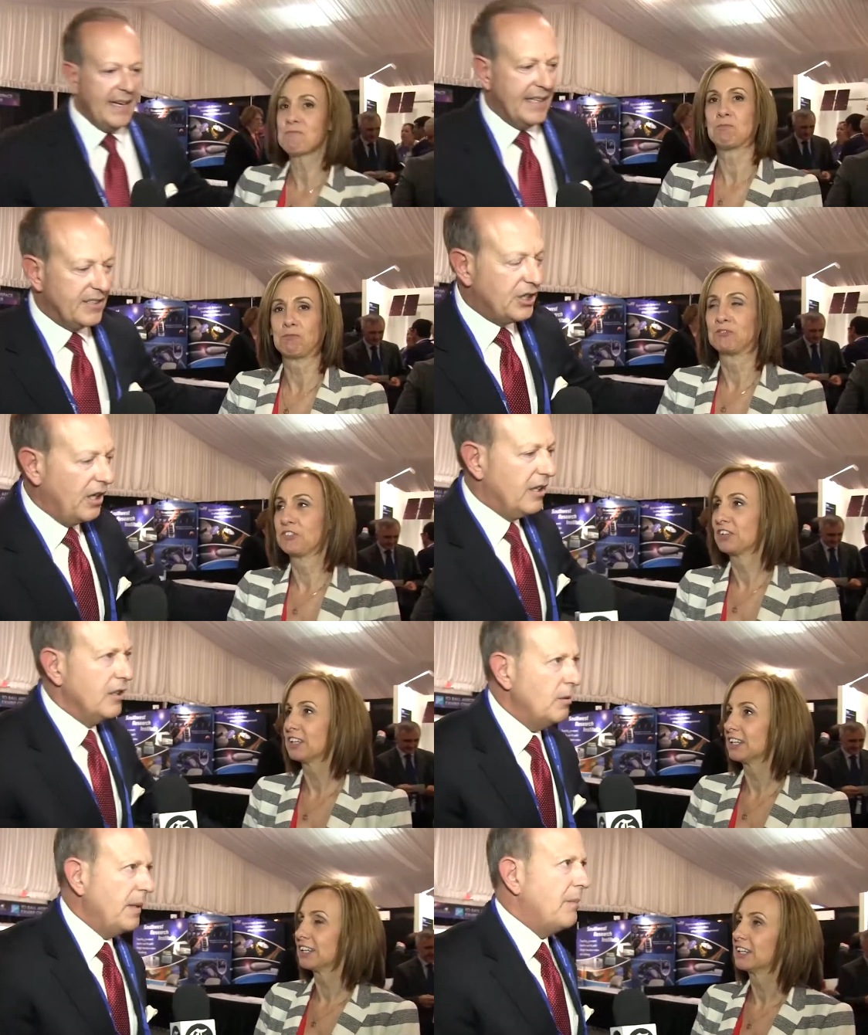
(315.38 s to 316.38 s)
Speaker 1: Now, talk a
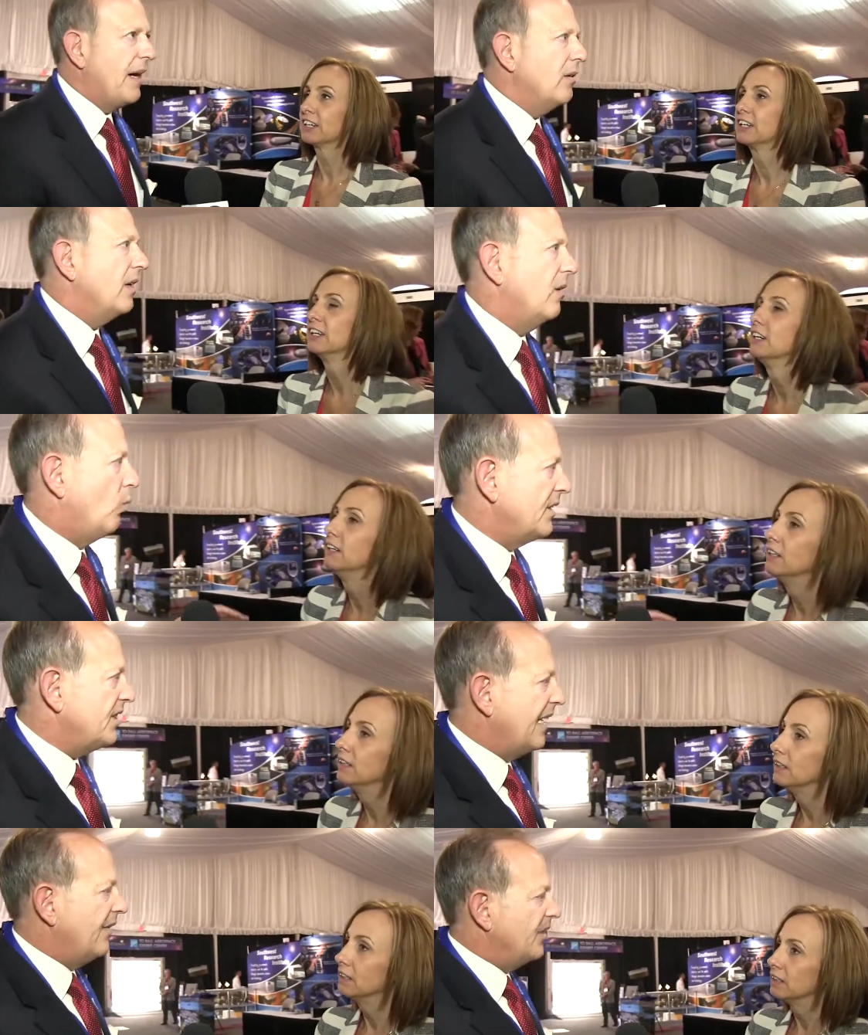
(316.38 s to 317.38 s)
little bit about once
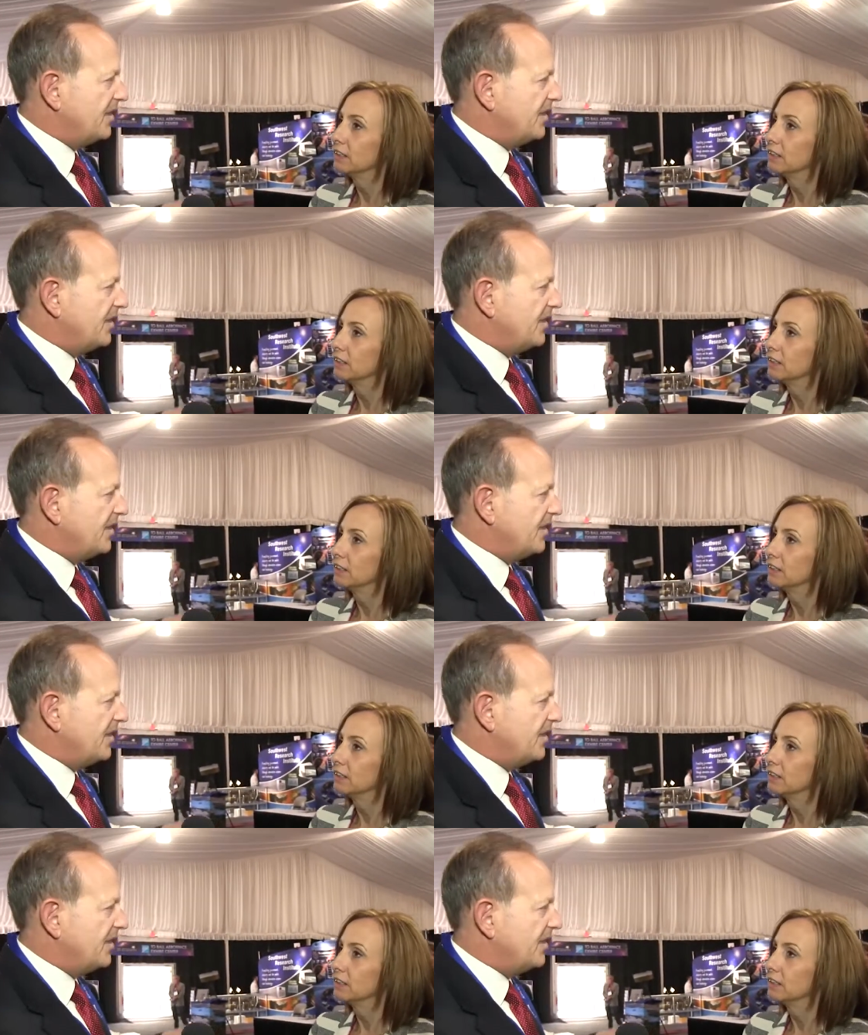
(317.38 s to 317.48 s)
again